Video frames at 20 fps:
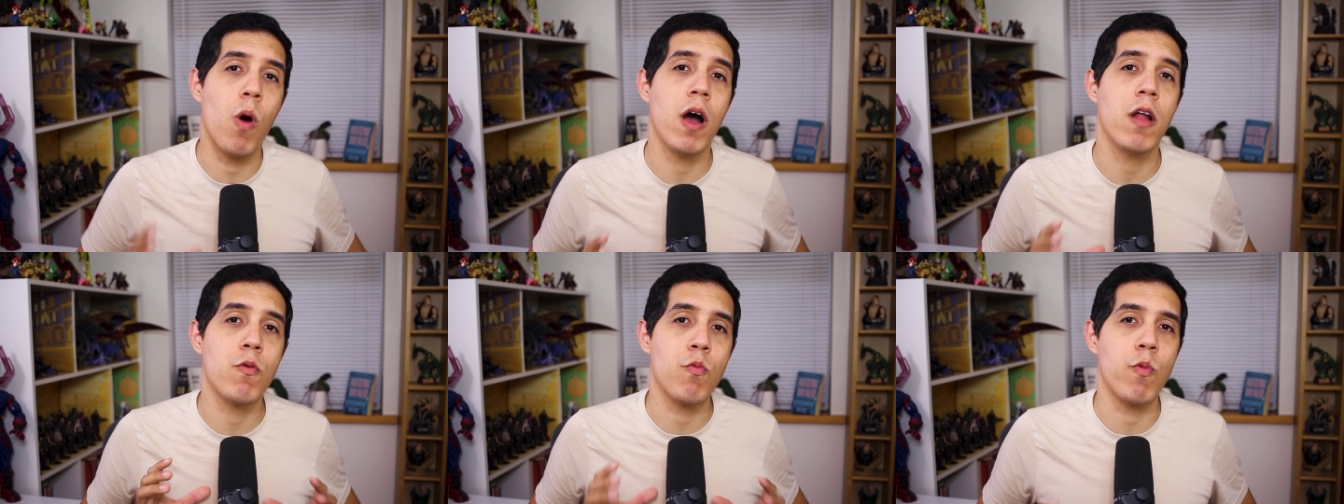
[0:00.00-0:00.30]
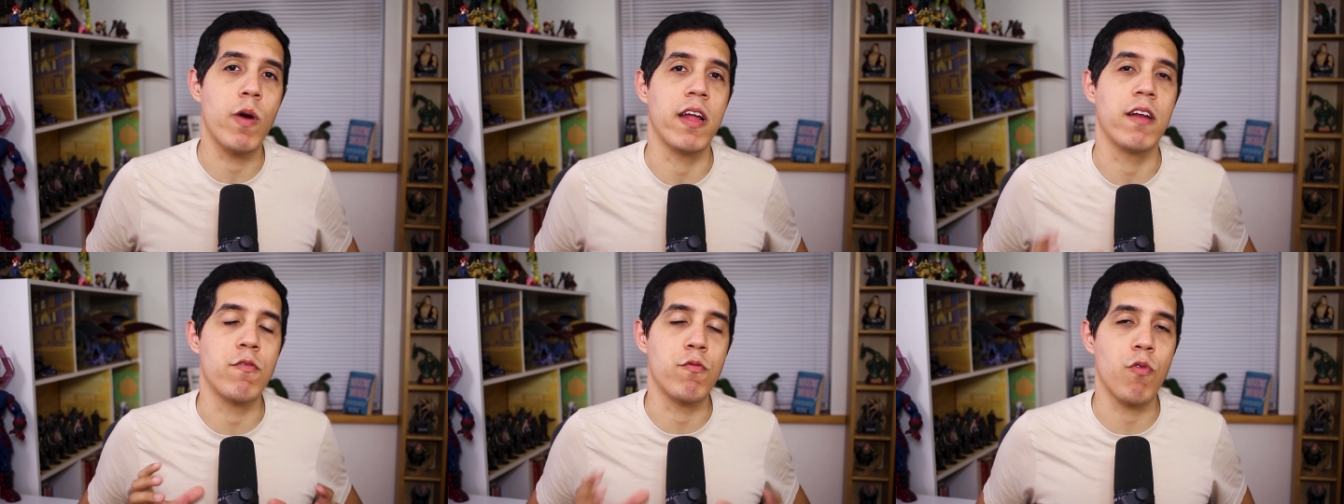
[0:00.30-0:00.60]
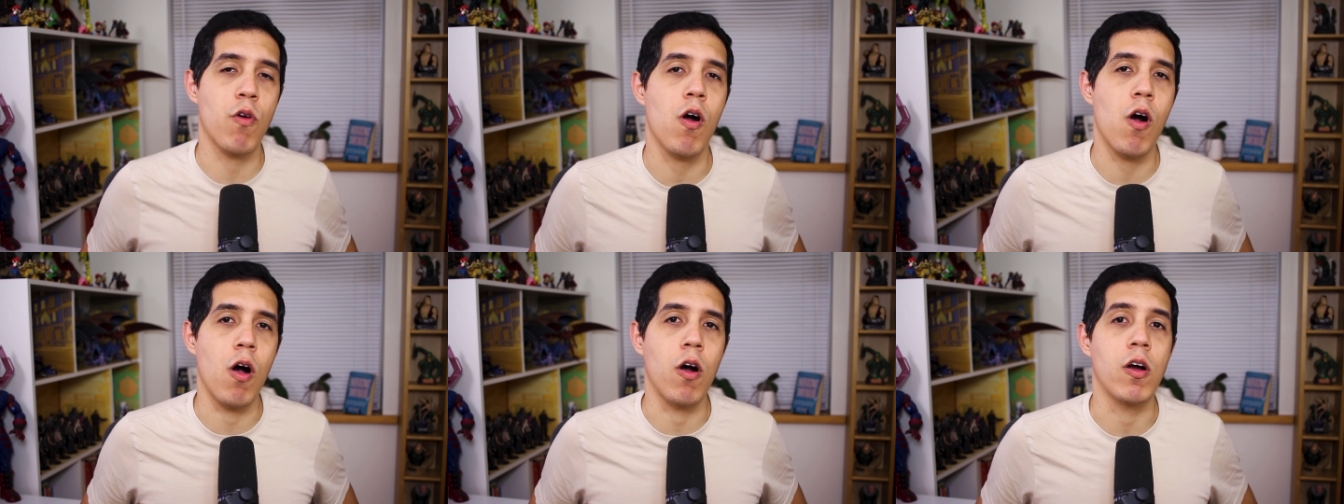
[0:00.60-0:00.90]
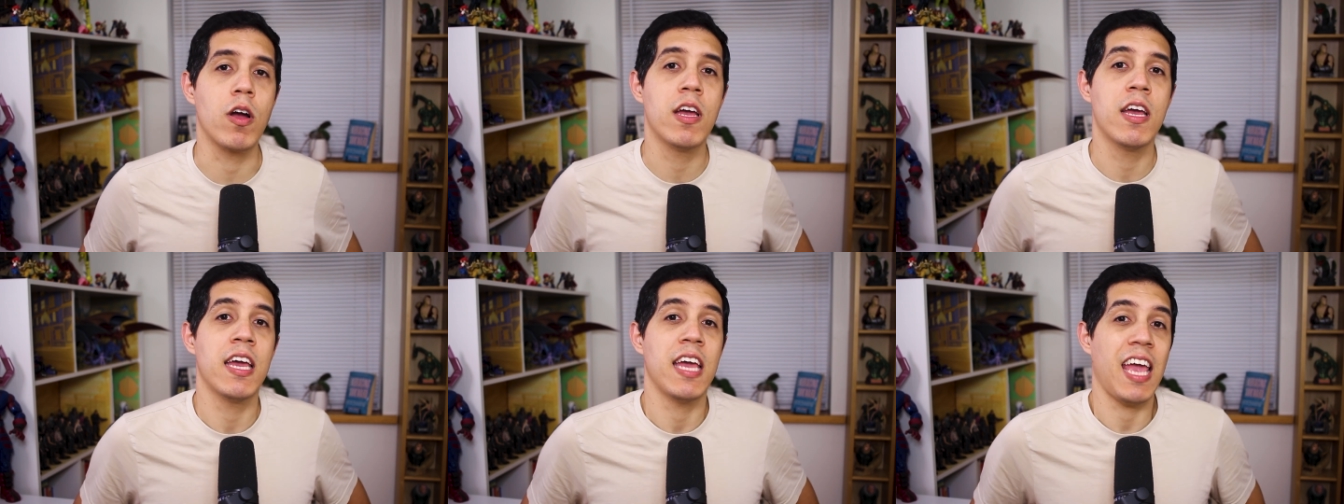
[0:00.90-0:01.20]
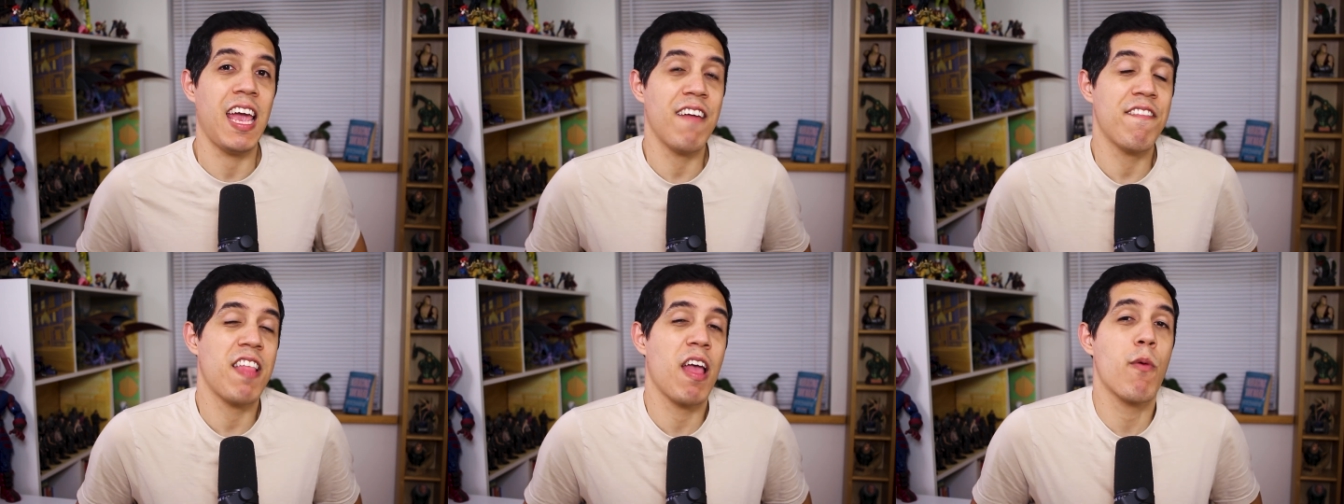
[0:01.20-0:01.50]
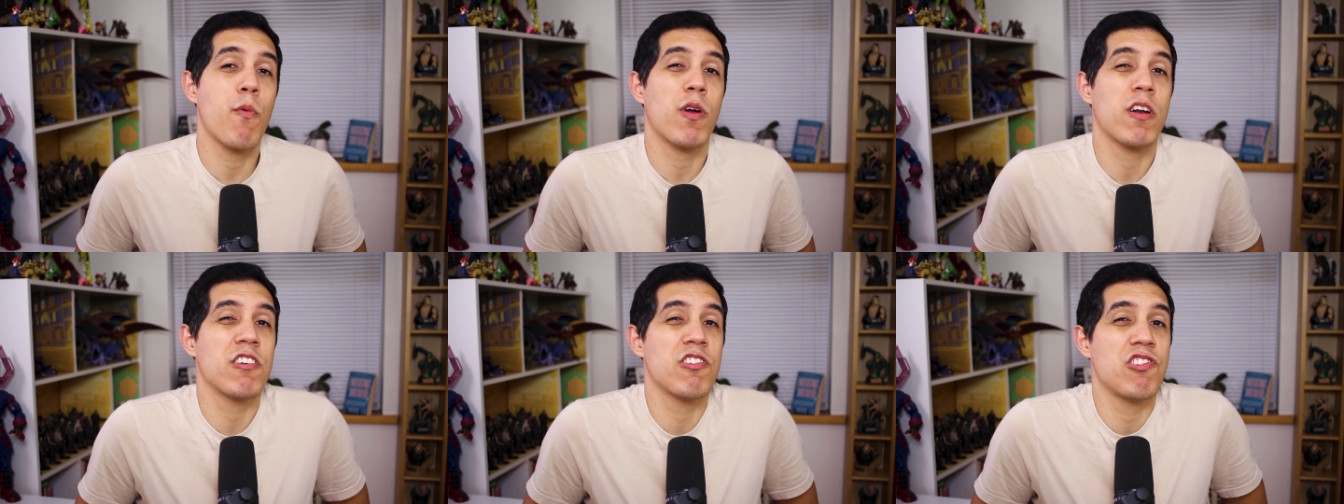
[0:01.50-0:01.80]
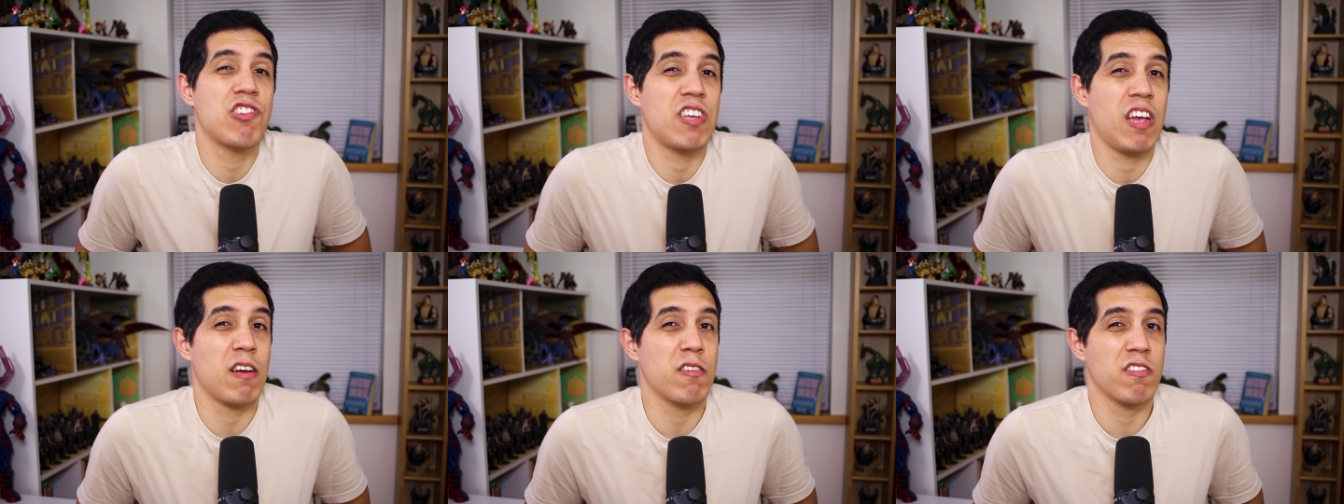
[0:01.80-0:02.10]
what went wrong. If they were to
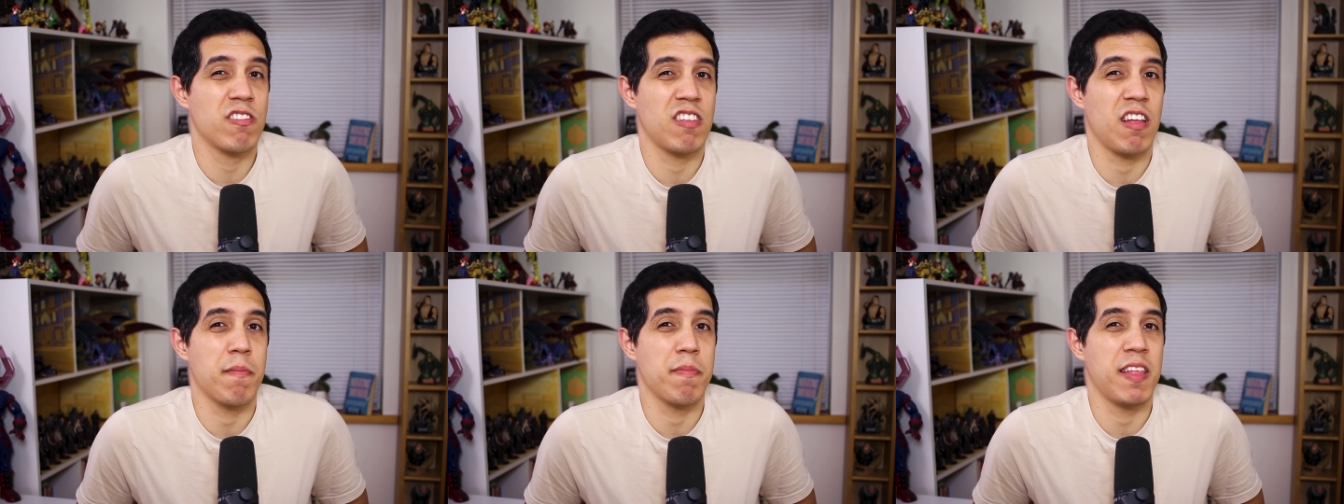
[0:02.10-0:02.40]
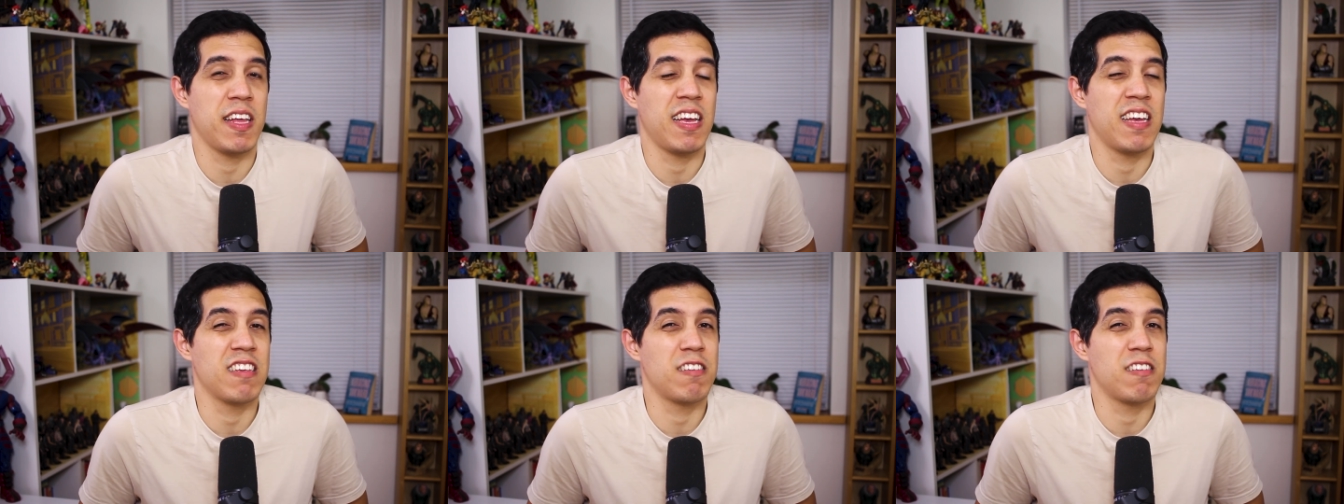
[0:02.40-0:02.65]
share something,